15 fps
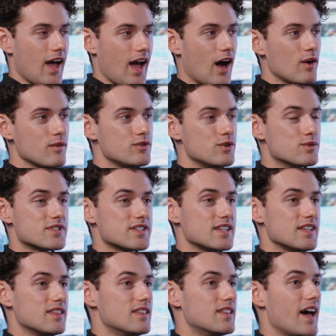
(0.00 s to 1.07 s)
How have you
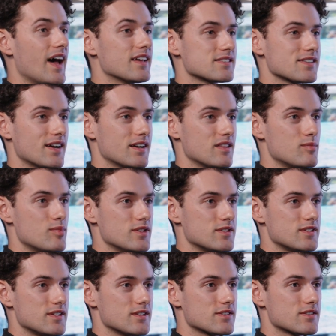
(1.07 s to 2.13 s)
seen that side of the
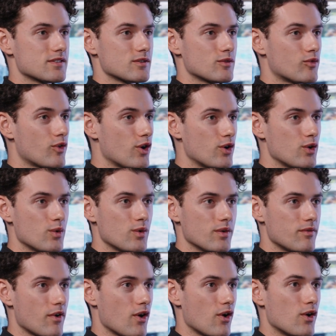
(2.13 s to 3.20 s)
business grow,
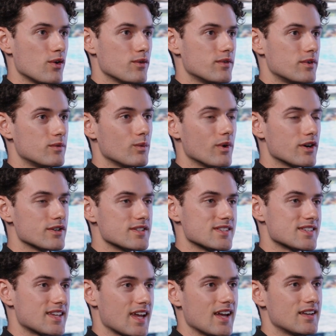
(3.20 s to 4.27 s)
evolve, and where does it
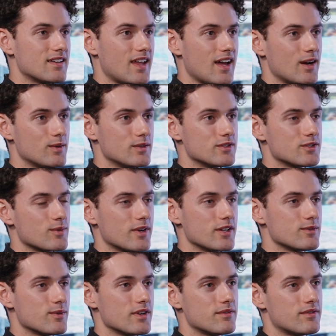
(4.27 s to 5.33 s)
stand now in
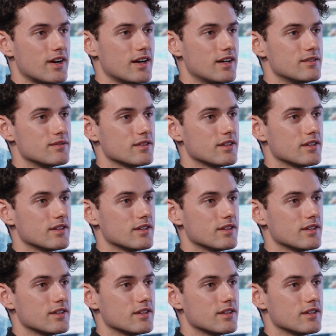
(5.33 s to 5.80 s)
2025?